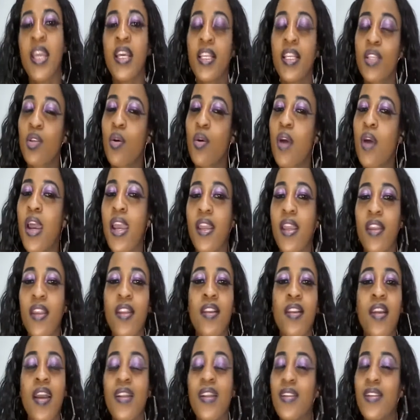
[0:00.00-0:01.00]
So I
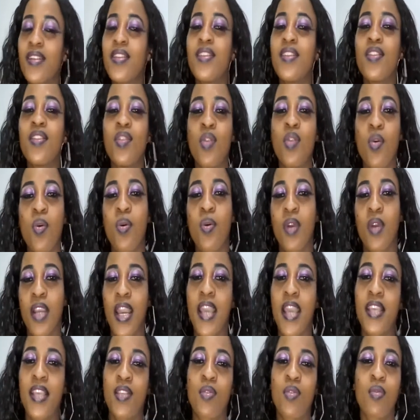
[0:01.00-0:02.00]
didn't know
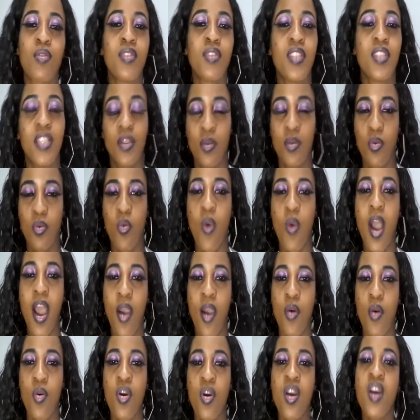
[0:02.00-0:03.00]
guys,
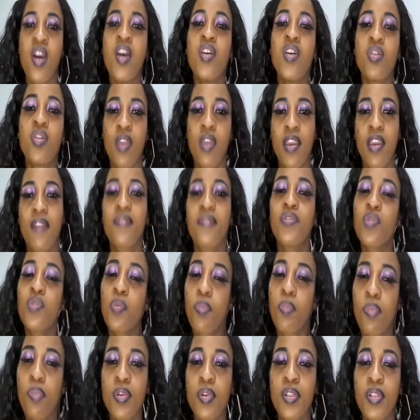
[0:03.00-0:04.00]
wow, you have to
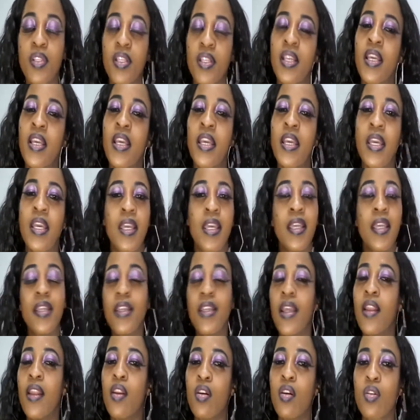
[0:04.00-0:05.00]
put in
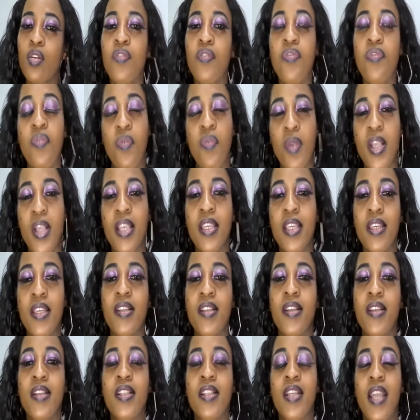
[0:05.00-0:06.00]
a lot of work in
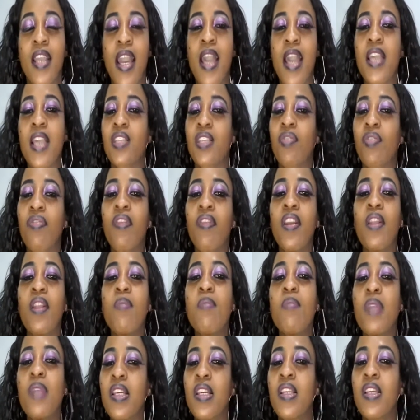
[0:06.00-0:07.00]
it guys.
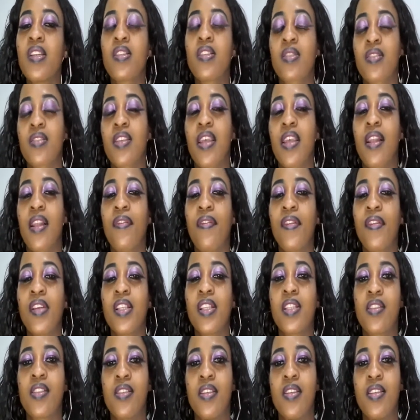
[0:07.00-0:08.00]
Filming itself,
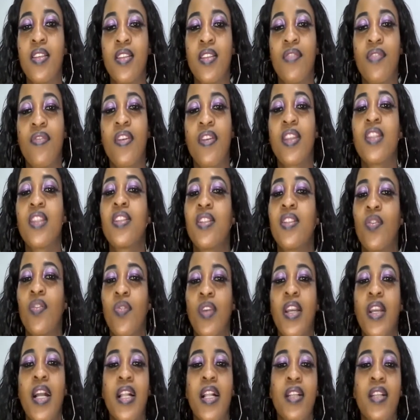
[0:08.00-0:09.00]
it's very
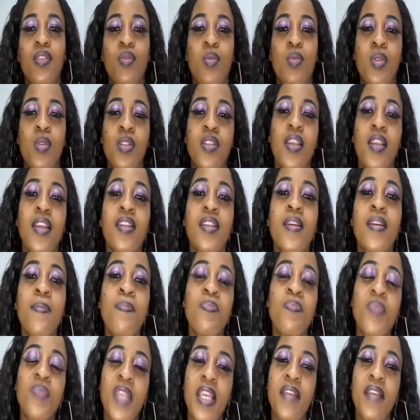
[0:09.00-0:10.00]
difficult to sit
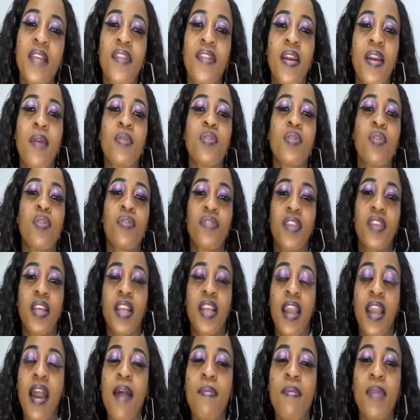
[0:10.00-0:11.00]
in front of the
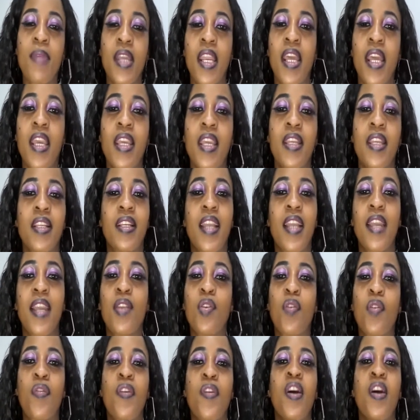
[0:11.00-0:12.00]
camera and kind
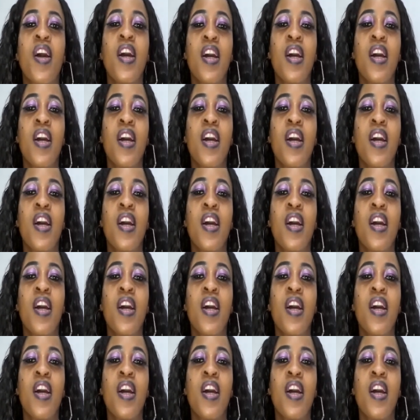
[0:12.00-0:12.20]
of